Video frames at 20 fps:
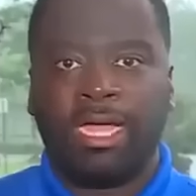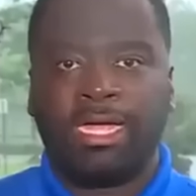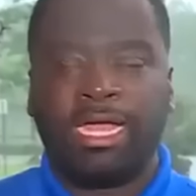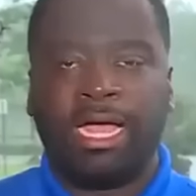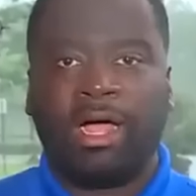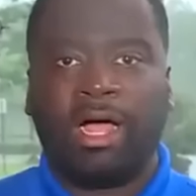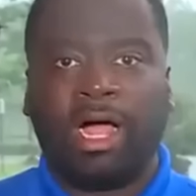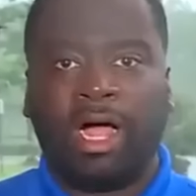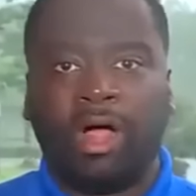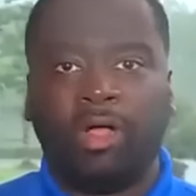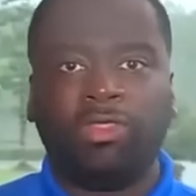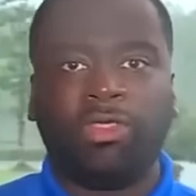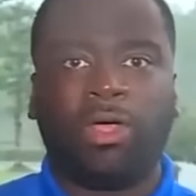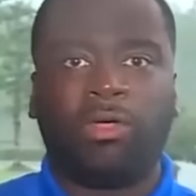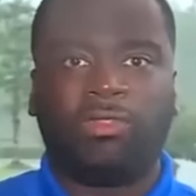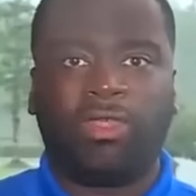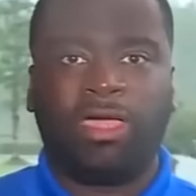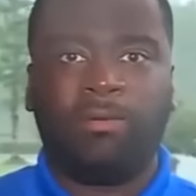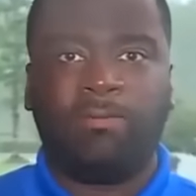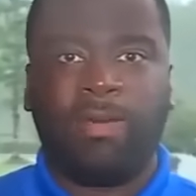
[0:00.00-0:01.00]
Now, although
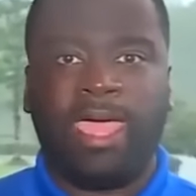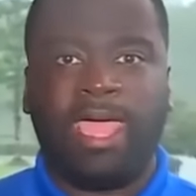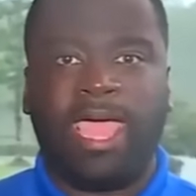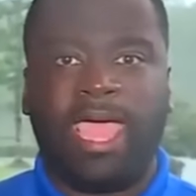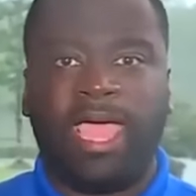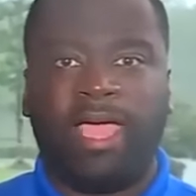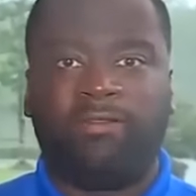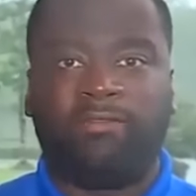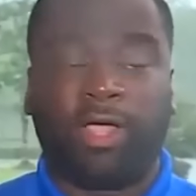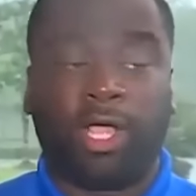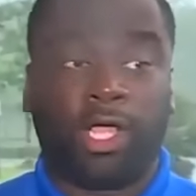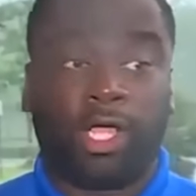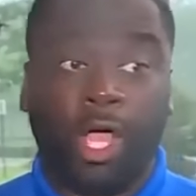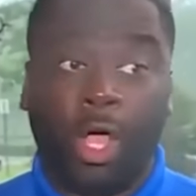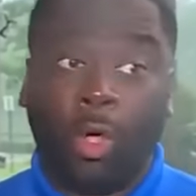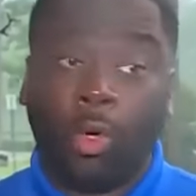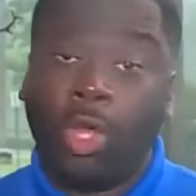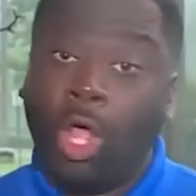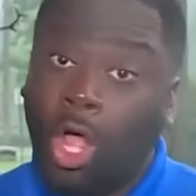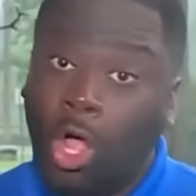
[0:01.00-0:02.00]
they may have
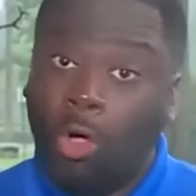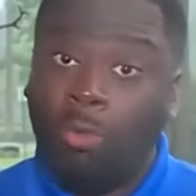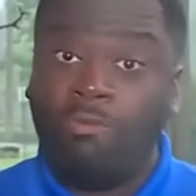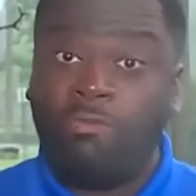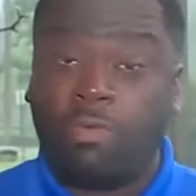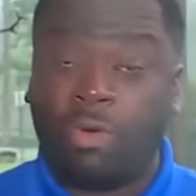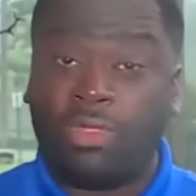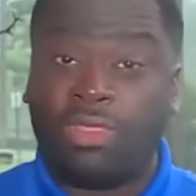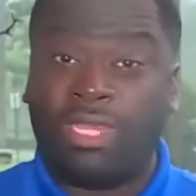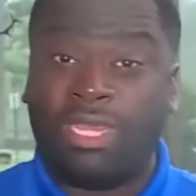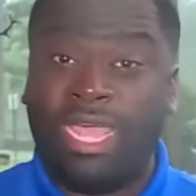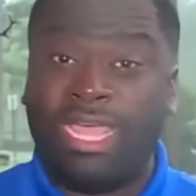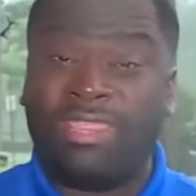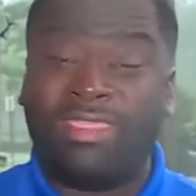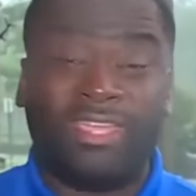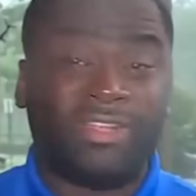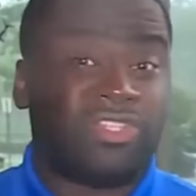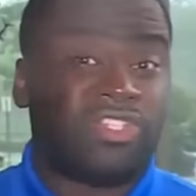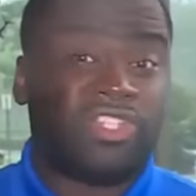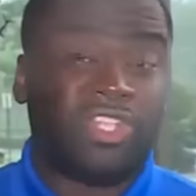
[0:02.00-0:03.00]
gone home for the day,
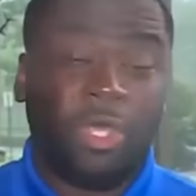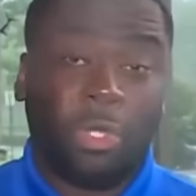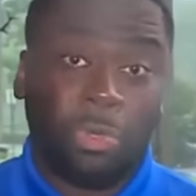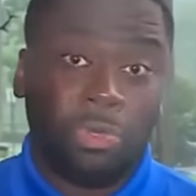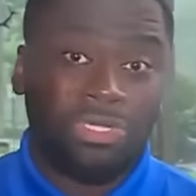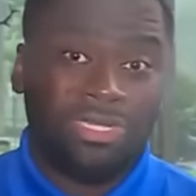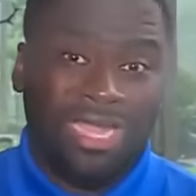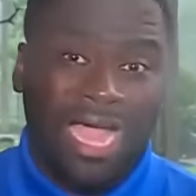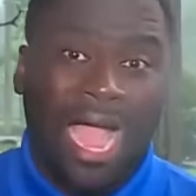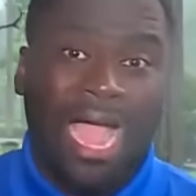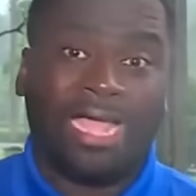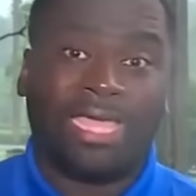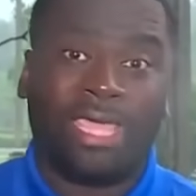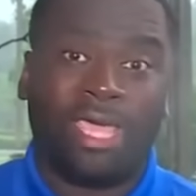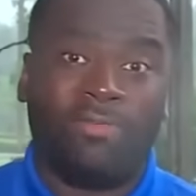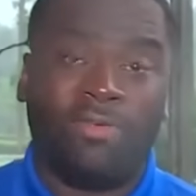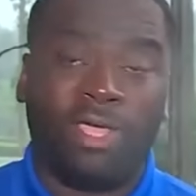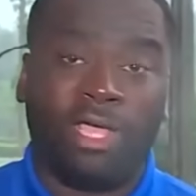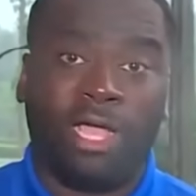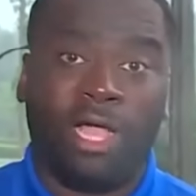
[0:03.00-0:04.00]
they're still not
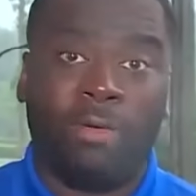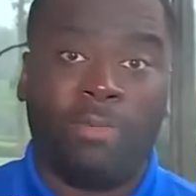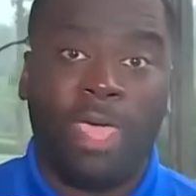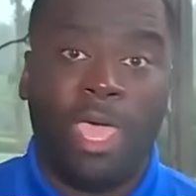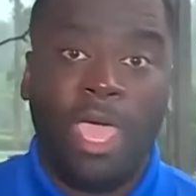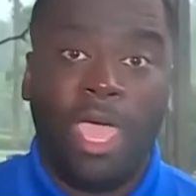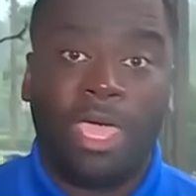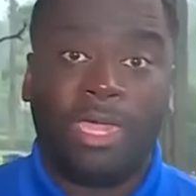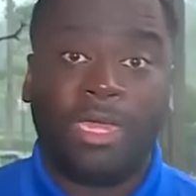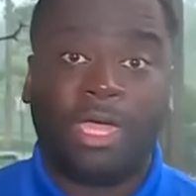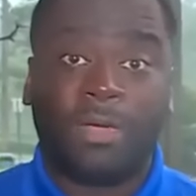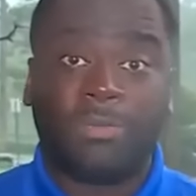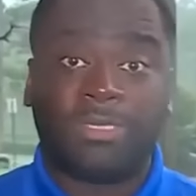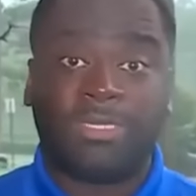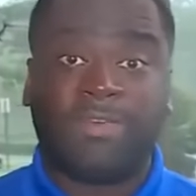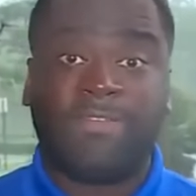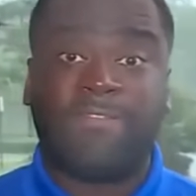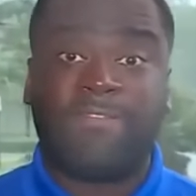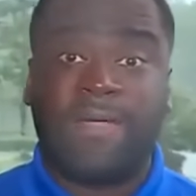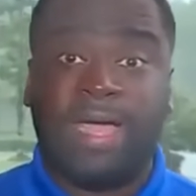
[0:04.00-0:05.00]
giving up in hopes
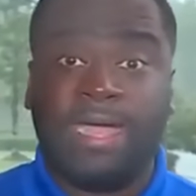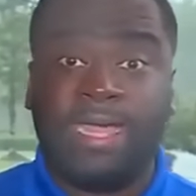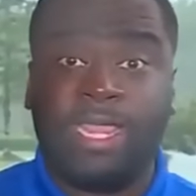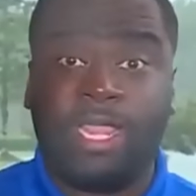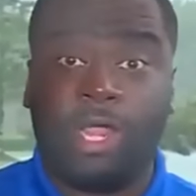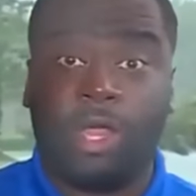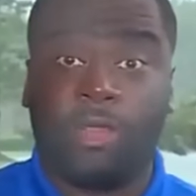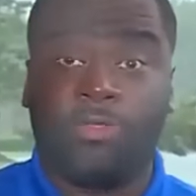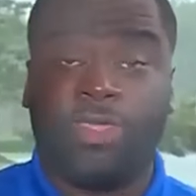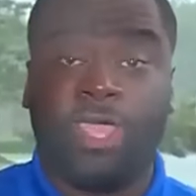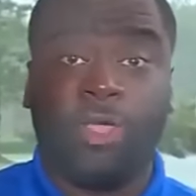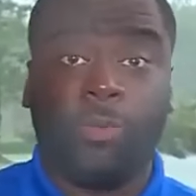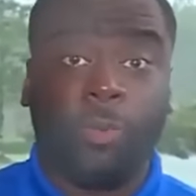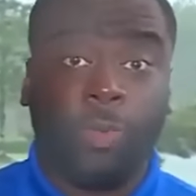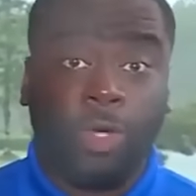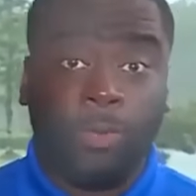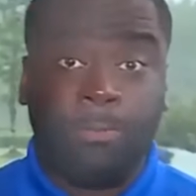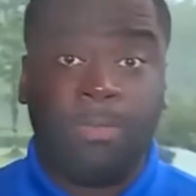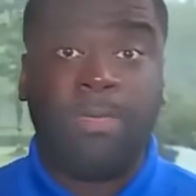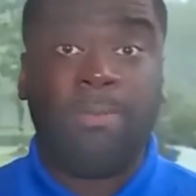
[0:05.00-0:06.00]
of finding her. They
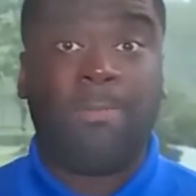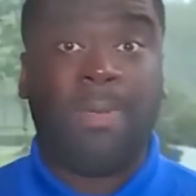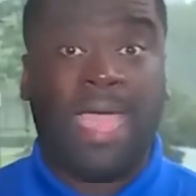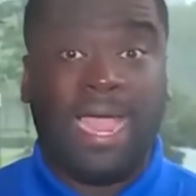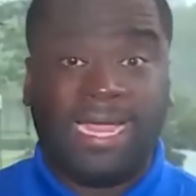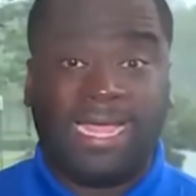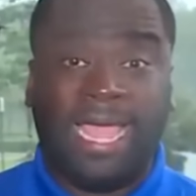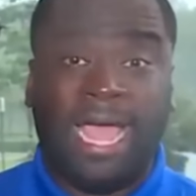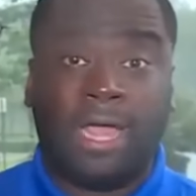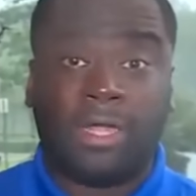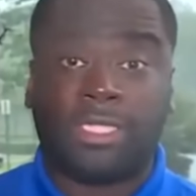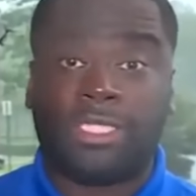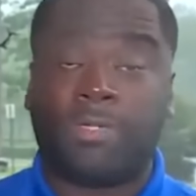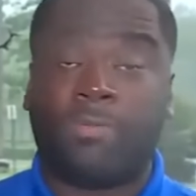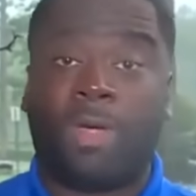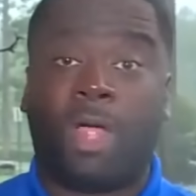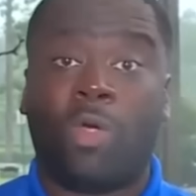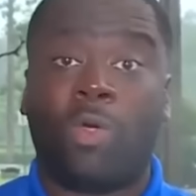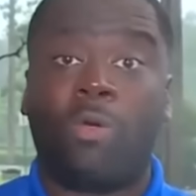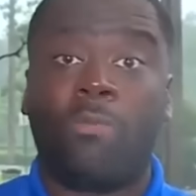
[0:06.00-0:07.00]
will be back out
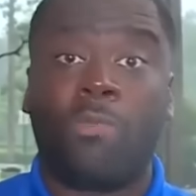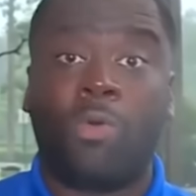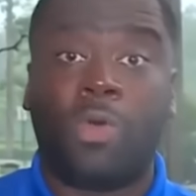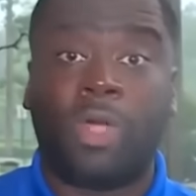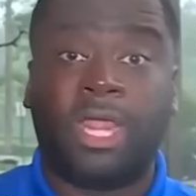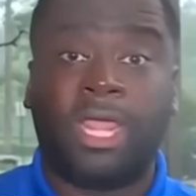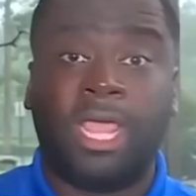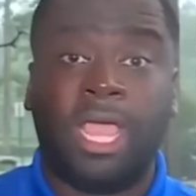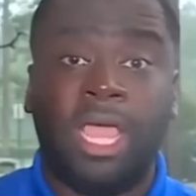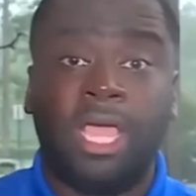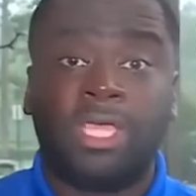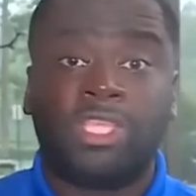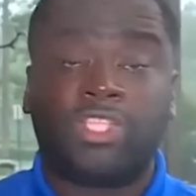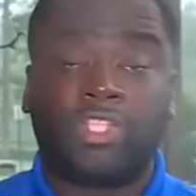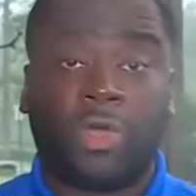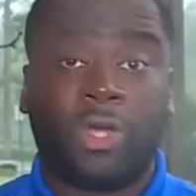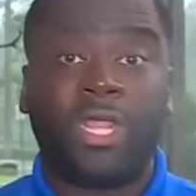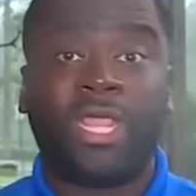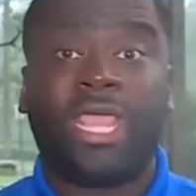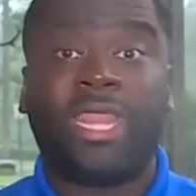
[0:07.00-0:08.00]
tomorrow morning
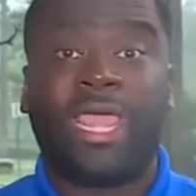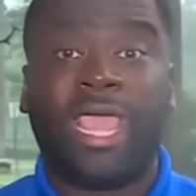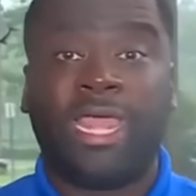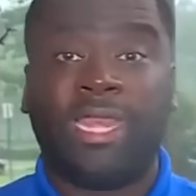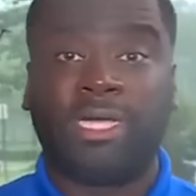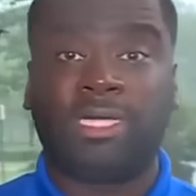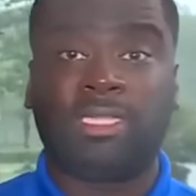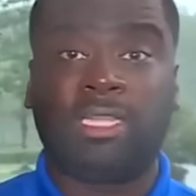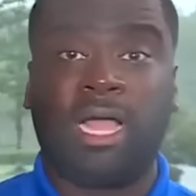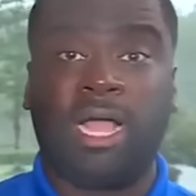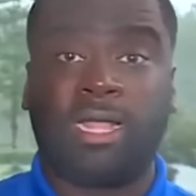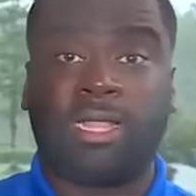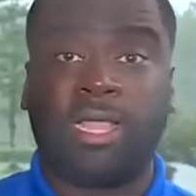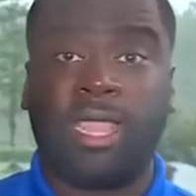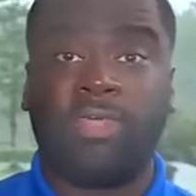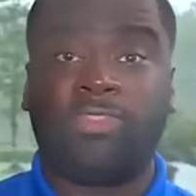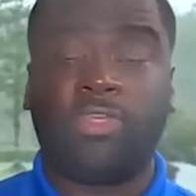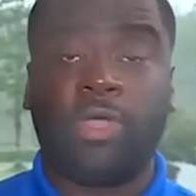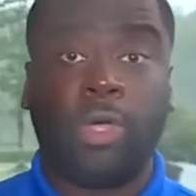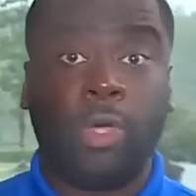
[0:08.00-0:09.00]
starting at 8 o'clock
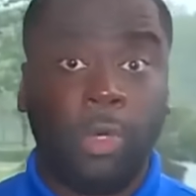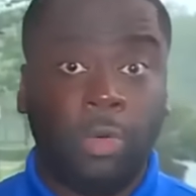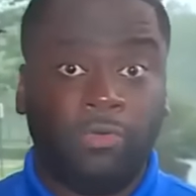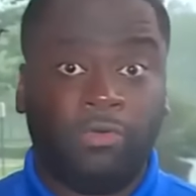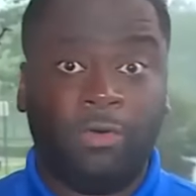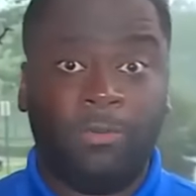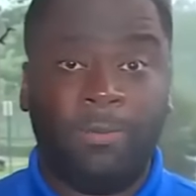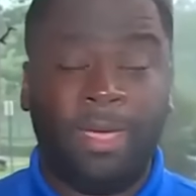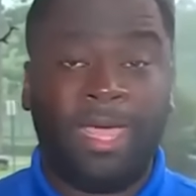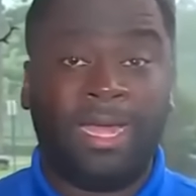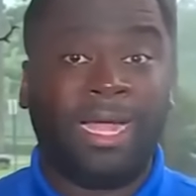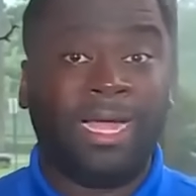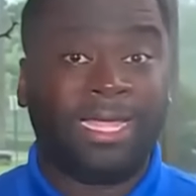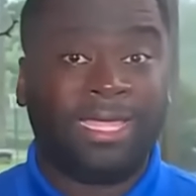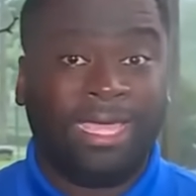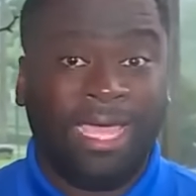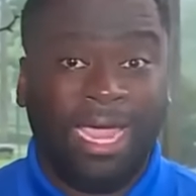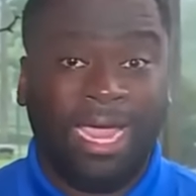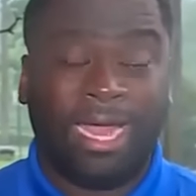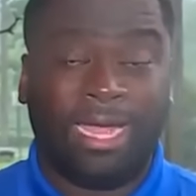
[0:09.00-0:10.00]
at the Hoover Met
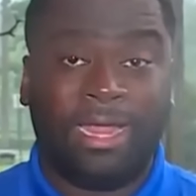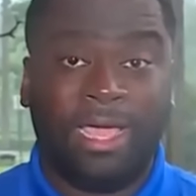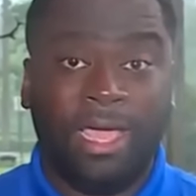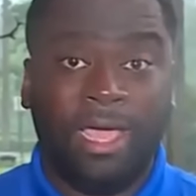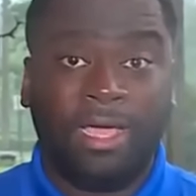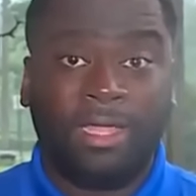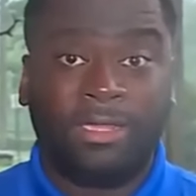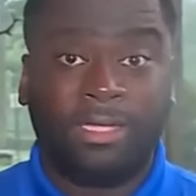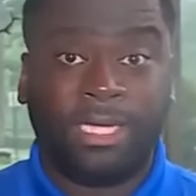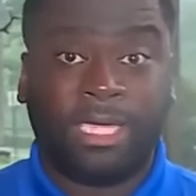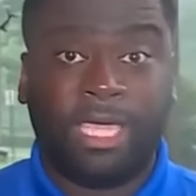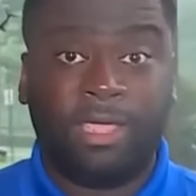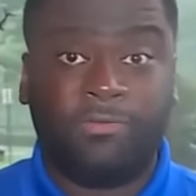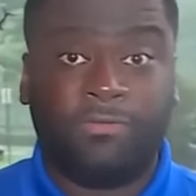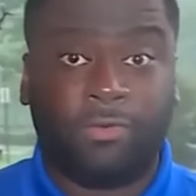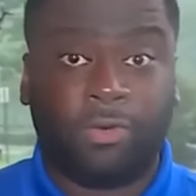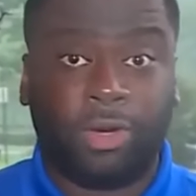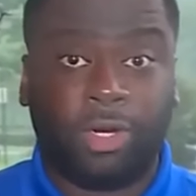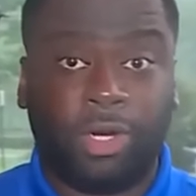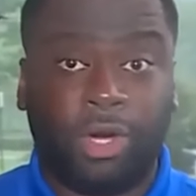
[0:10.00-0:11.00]
again, looking
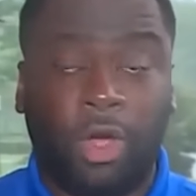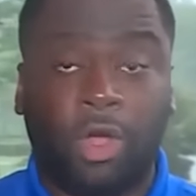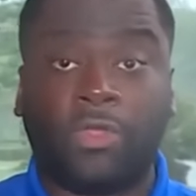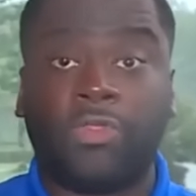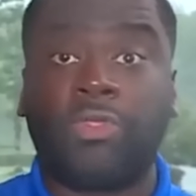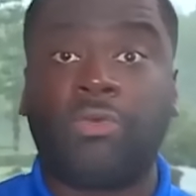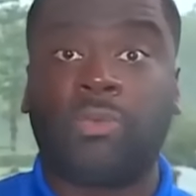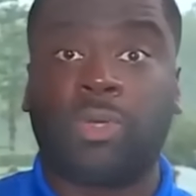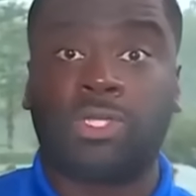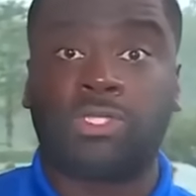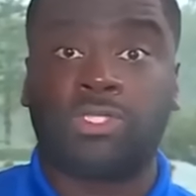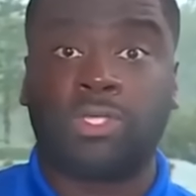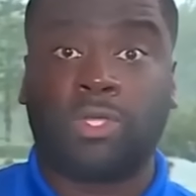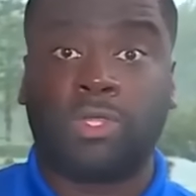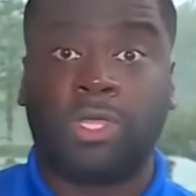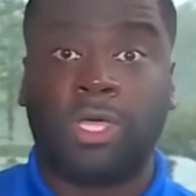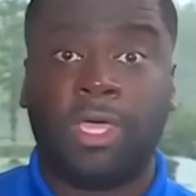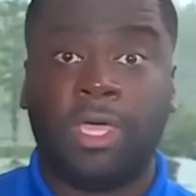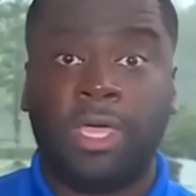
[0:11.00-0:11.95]
for Carly Russell.